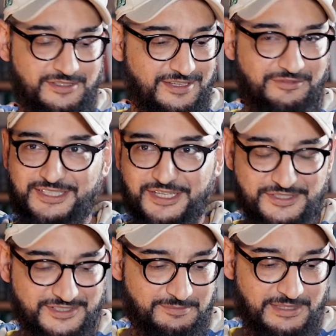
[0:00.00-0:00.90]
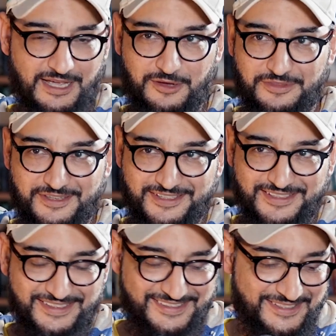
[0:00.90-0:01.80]
Levitation is a bit out
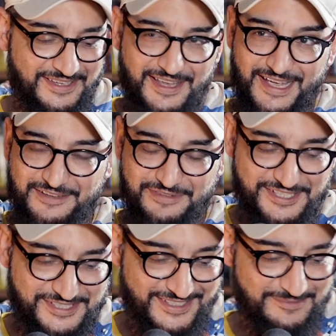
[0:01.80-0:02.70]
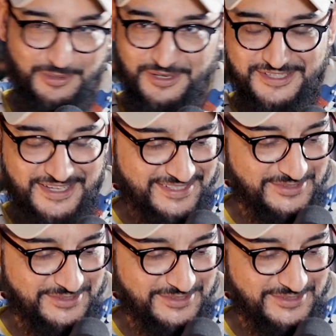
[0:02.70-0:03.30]
there. Elevation. Apologize.